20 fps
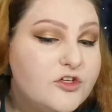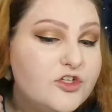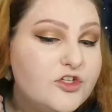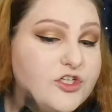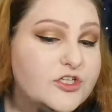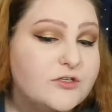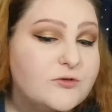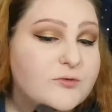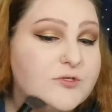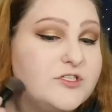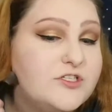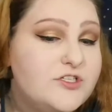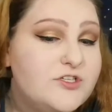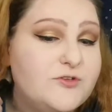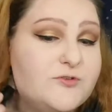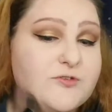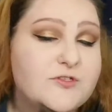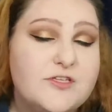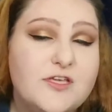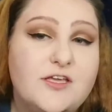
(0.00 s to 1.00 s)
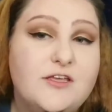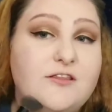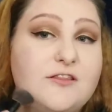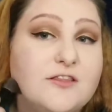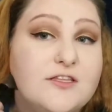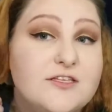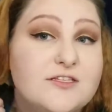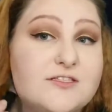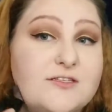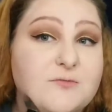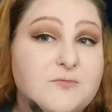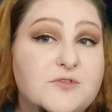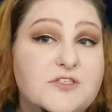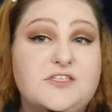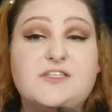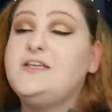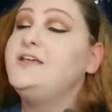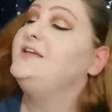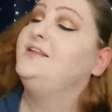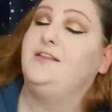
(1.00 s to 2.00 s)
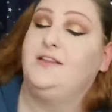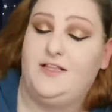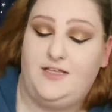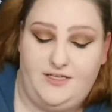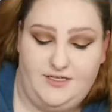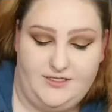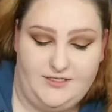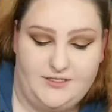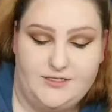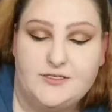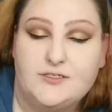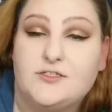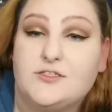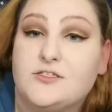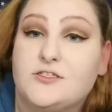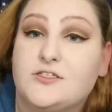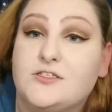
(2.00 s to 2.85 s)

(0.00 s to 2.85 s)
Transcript: she was using this obscenely